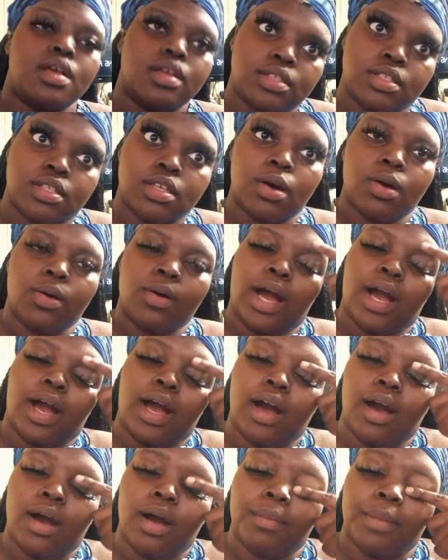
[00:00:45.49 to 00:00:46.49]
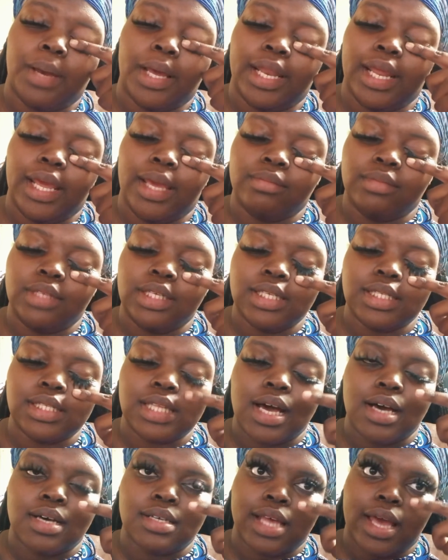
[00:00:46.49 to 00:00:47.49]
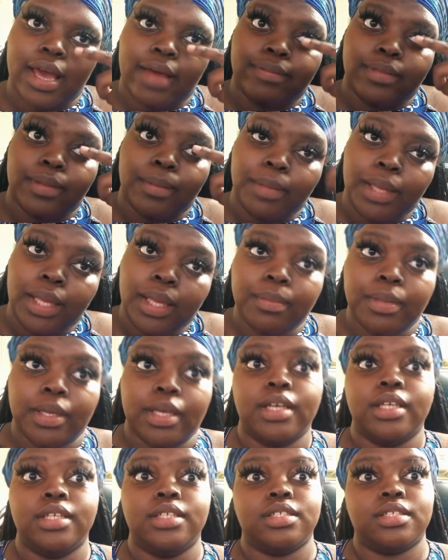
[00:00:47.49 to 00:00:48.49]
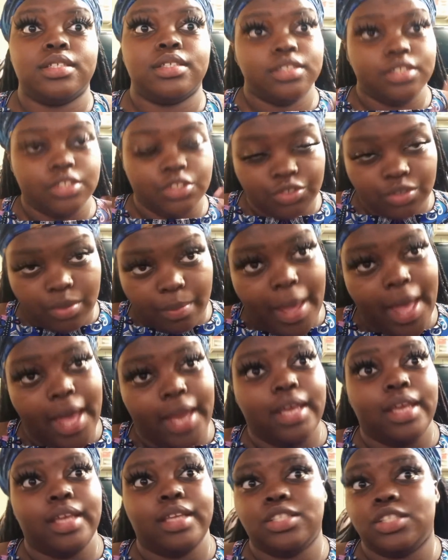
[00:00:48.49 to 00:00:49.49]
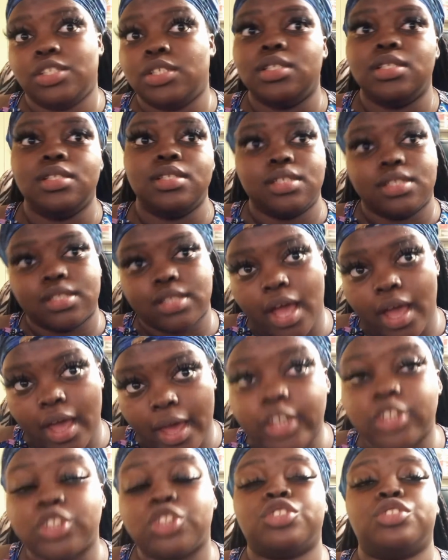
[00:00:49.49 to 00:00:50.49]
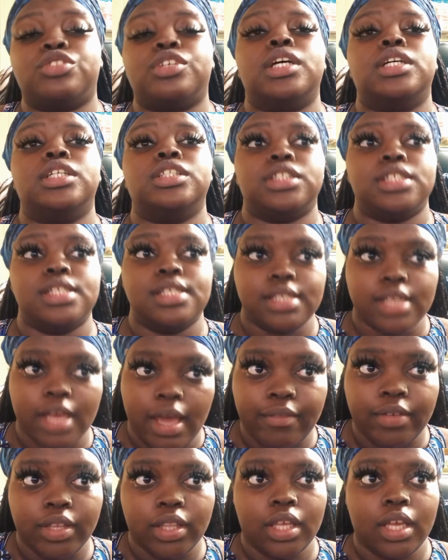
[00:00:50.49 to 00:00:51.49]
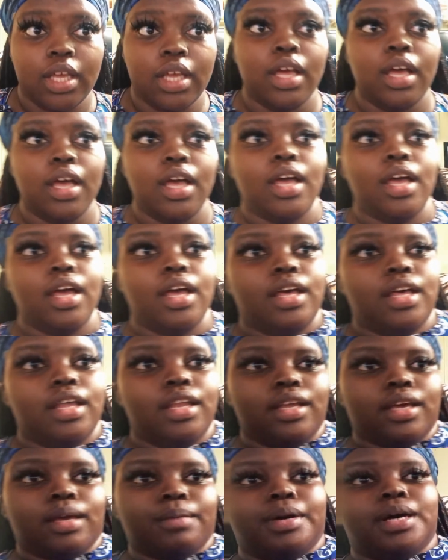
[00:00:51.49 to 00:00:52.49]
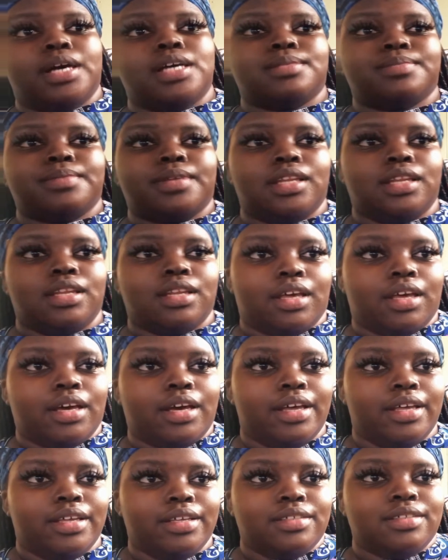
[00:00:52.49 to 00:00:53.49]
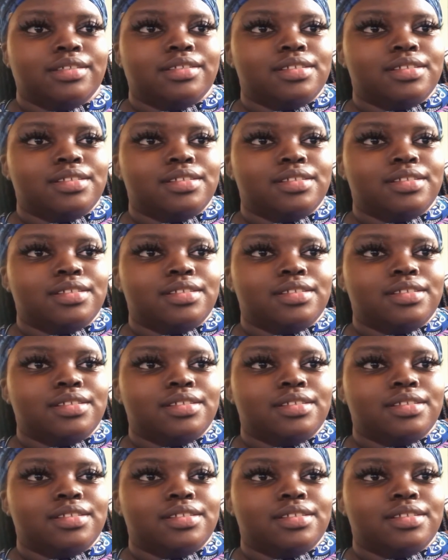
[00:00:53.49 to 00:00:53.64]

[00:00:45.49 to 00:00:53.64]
So I named these styles after me because she's dramatic, she's extra, she's everything. Look at my husband in the cut.